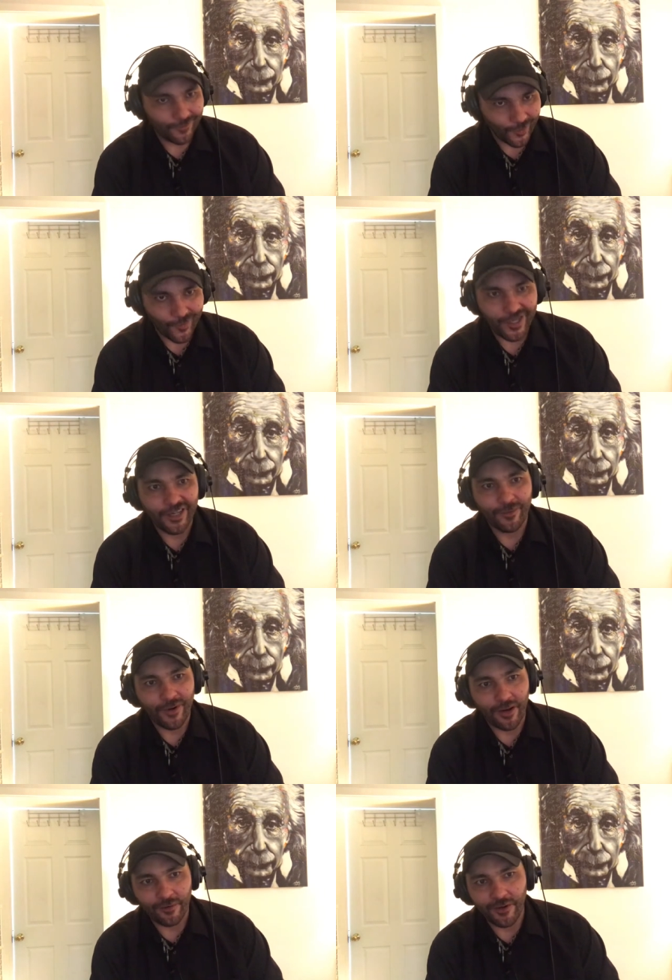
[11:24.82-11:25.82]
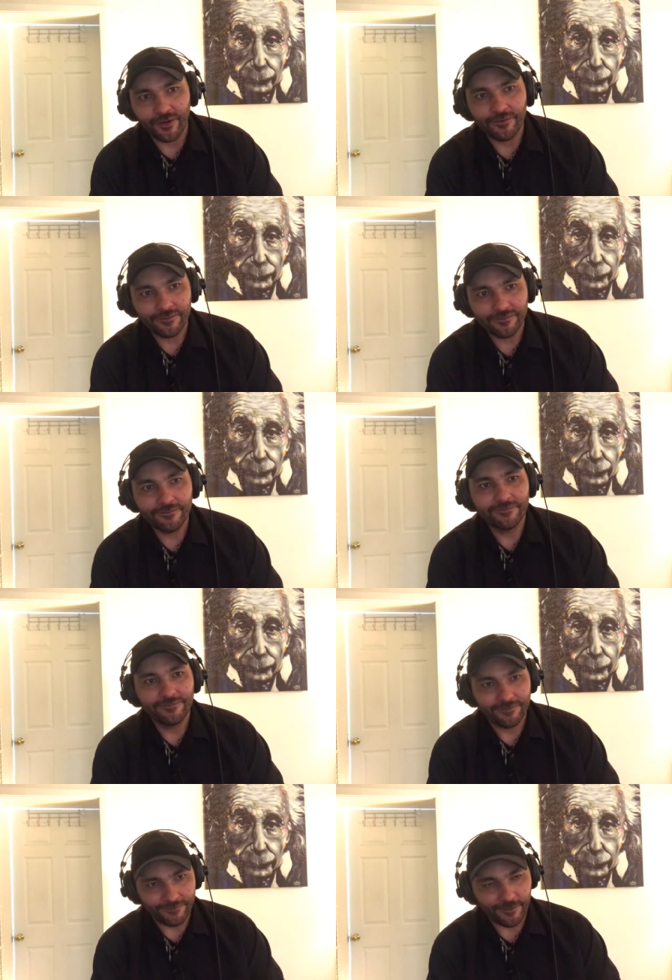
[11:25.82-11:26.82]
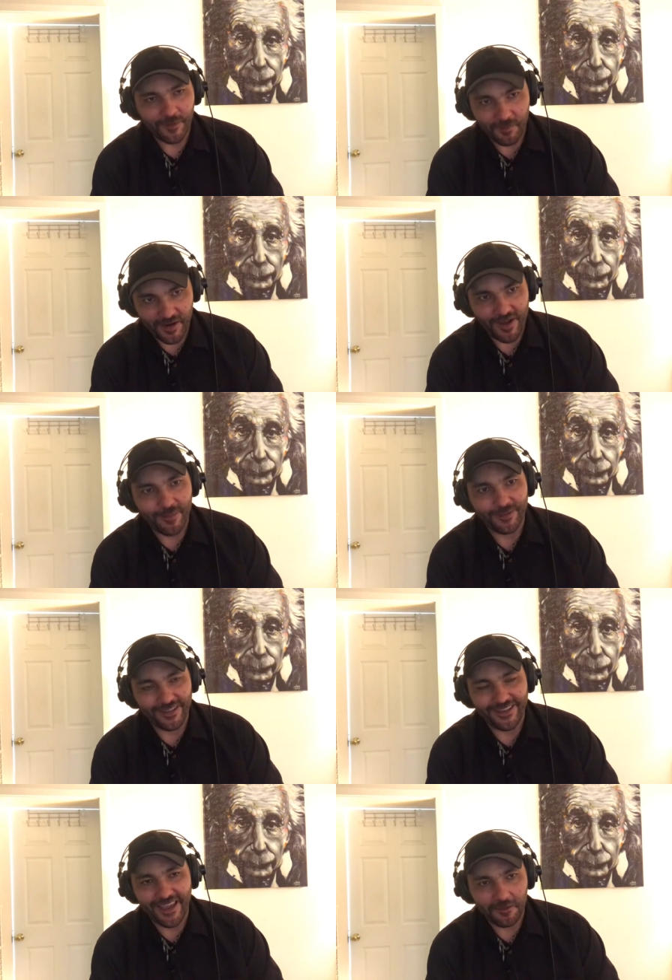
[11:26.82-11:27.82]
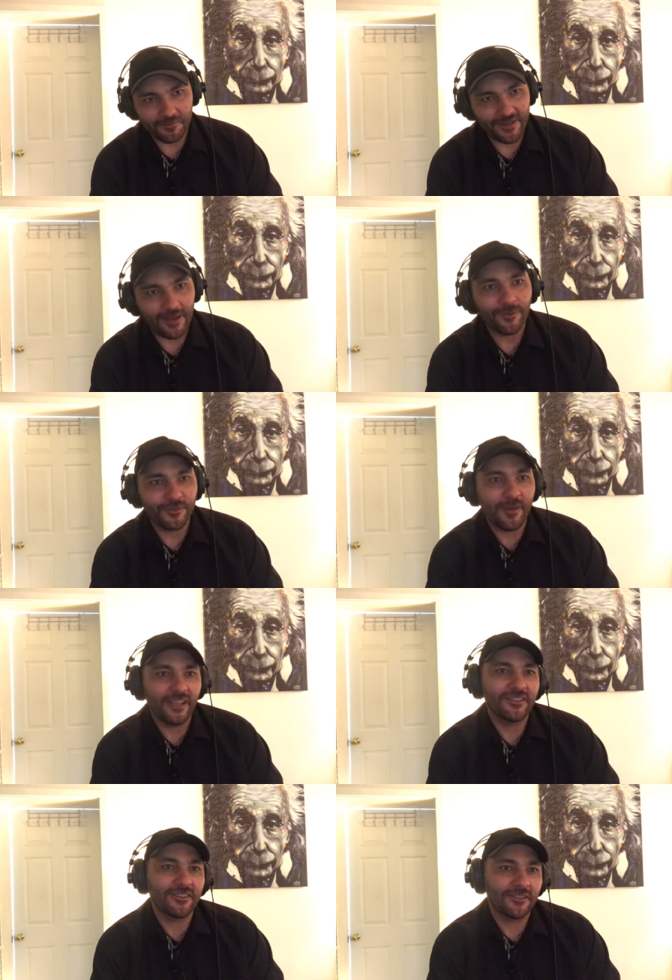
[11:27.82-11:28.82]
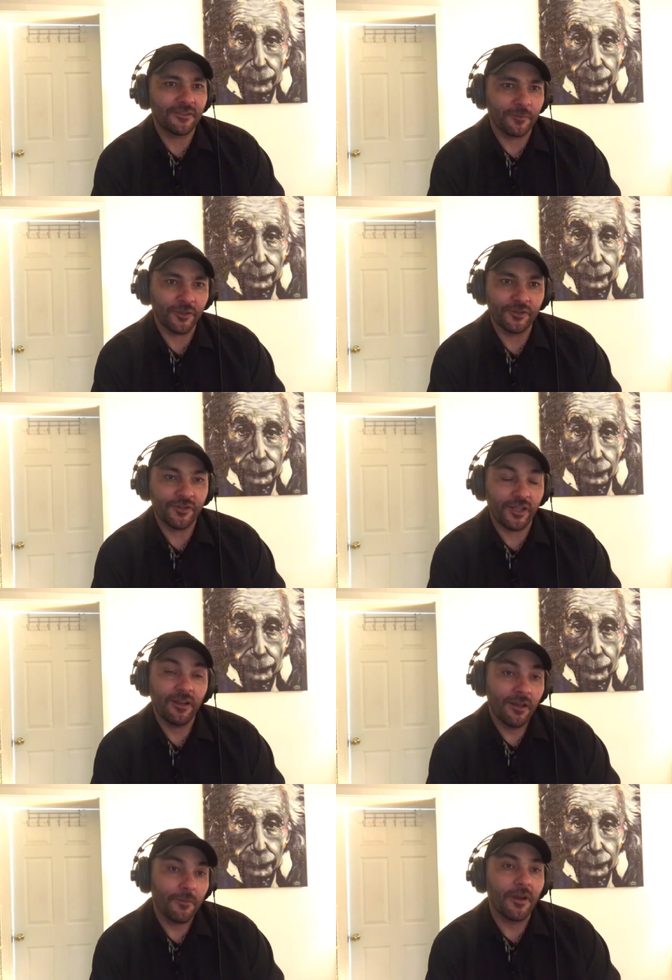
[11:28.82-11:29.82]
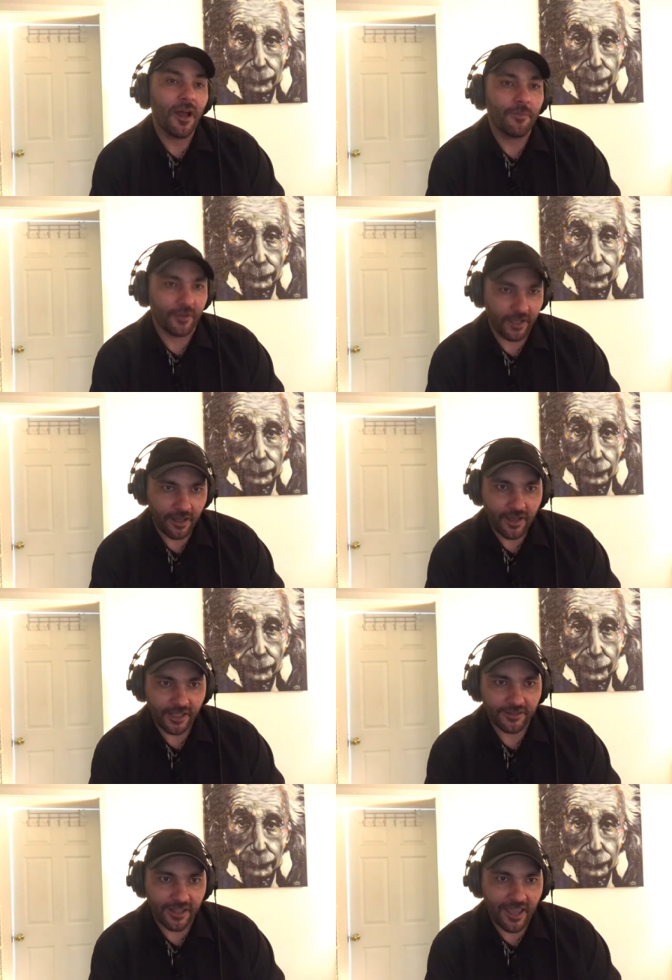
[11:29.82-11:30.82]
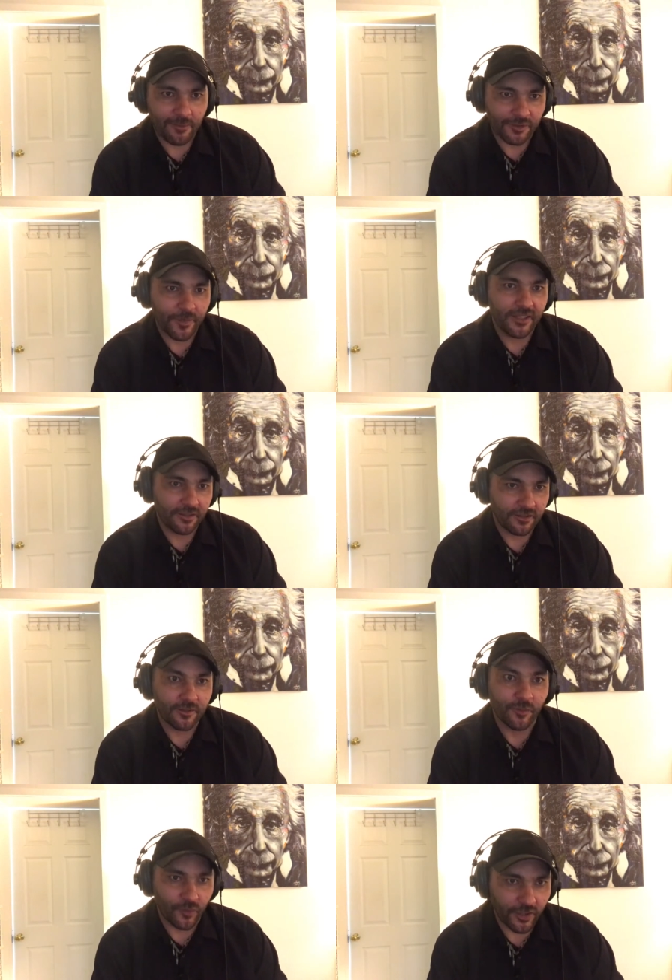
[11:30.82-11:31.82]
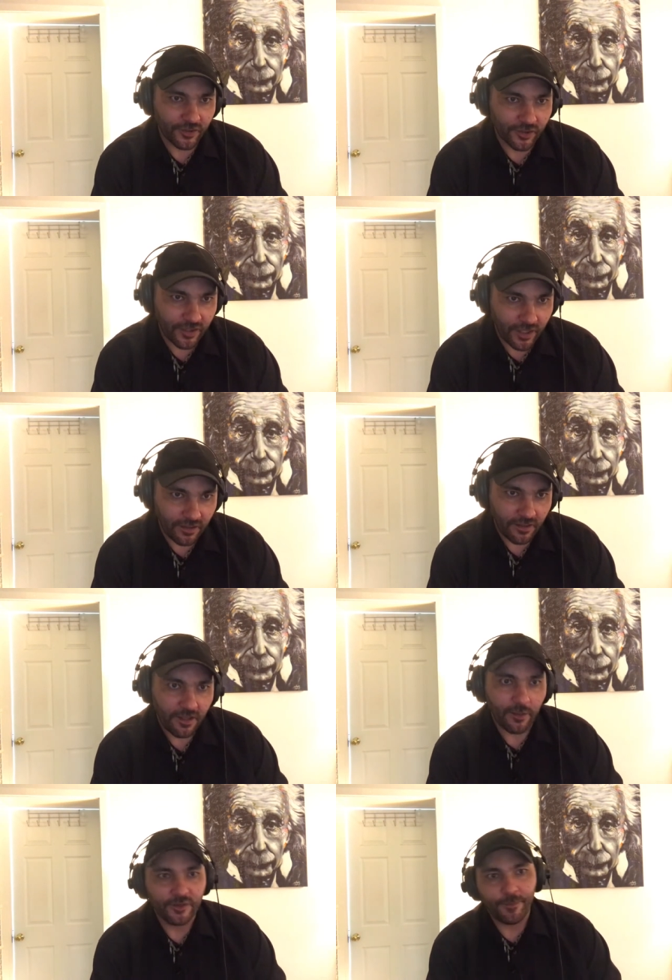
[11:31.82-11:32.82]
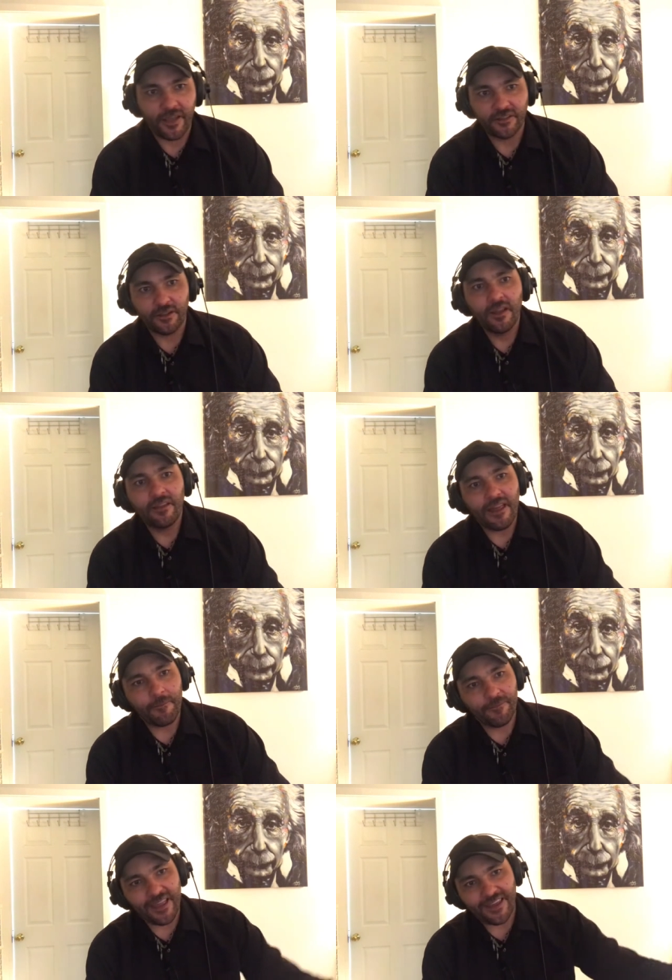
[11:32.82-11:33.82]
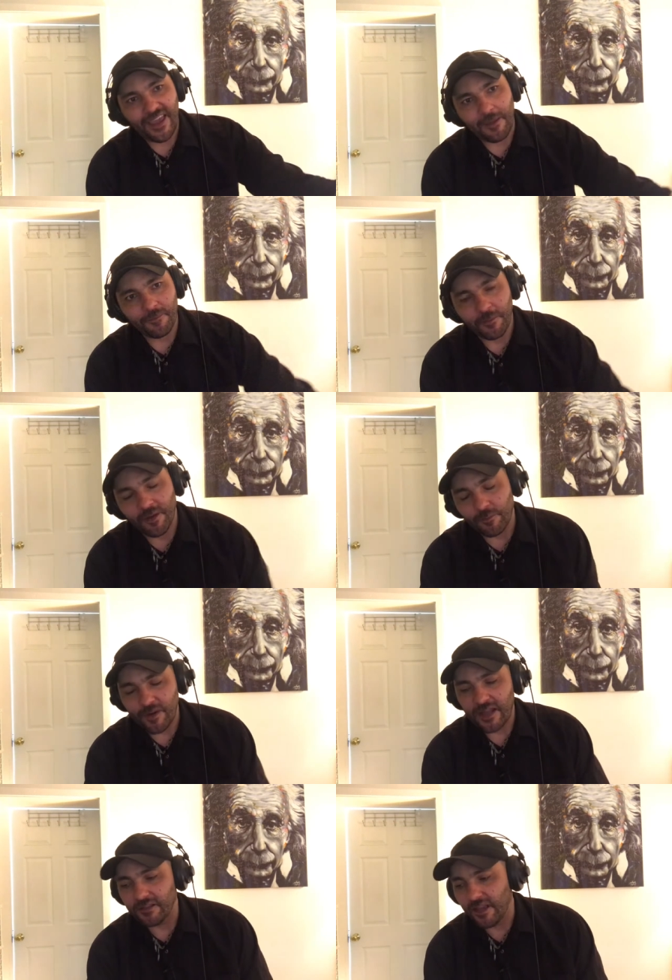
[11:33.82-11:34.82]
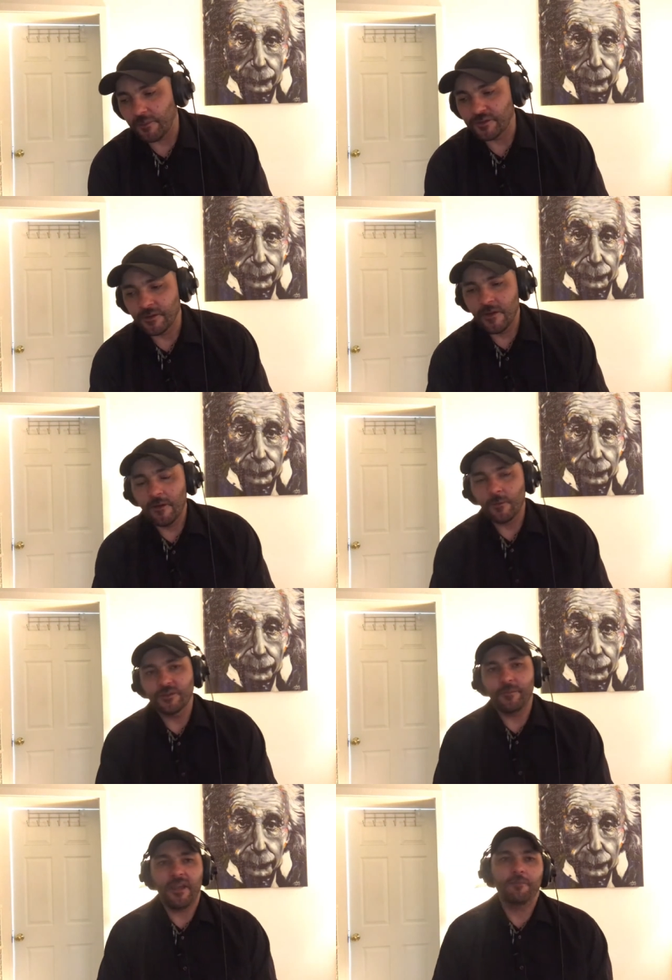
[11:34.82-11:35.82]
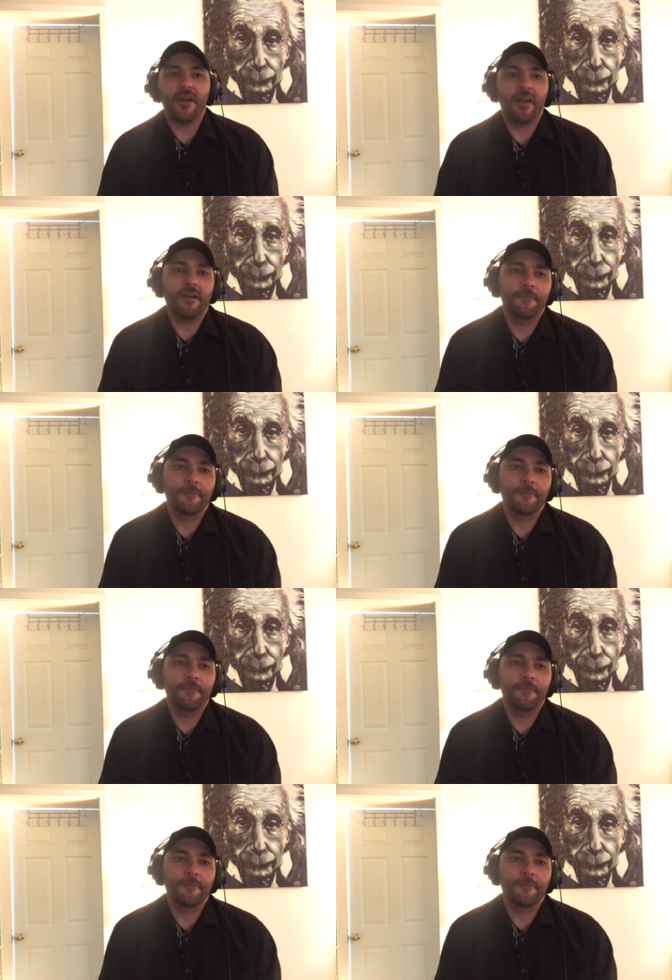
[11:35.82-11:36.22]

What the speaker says: the Reading Railroad, from the Monopoly game, that was based on some real shit. Monopoly, as a game, was based on some real shit. It was based, that game, the Milton Bradley game, was made by